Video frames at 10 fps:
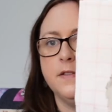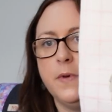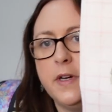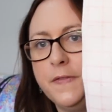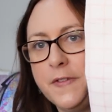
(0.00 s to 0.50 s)
is
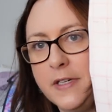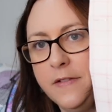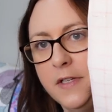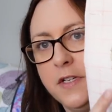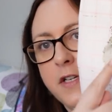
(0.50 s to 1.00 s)
what I've
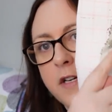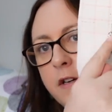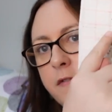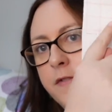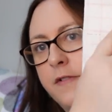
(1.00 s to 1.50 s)
done this
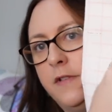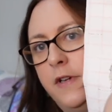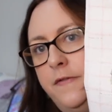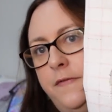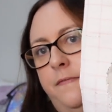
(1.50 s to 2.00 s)
year.
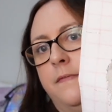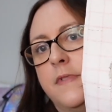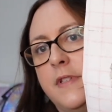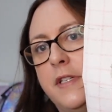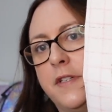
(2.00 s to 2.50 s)
I'm
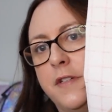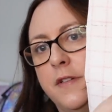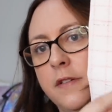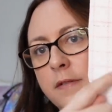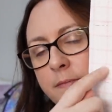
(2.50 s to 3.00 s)

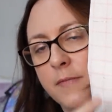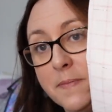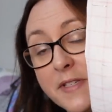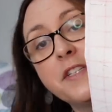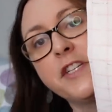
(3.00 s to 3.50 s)

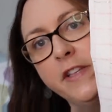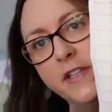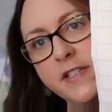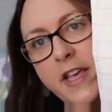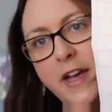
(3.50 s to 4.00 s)
stitching
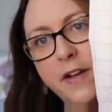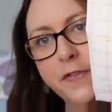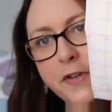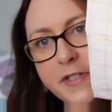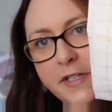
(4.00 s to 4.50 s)
this cap,
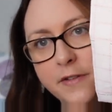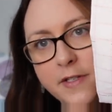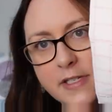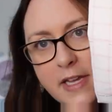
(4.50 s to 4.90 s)
focusing on this